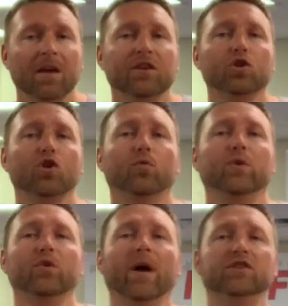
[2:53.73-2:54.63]
You go, well,
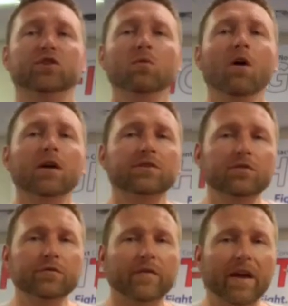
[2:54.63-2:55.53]
you went too hard,
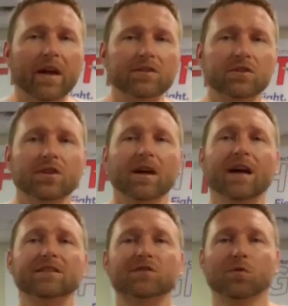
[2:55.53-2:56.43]
too fast, you
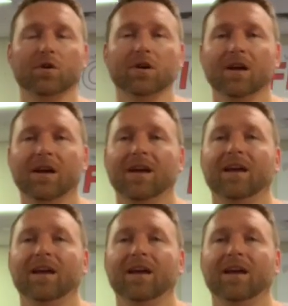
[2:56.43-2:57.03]
got sore,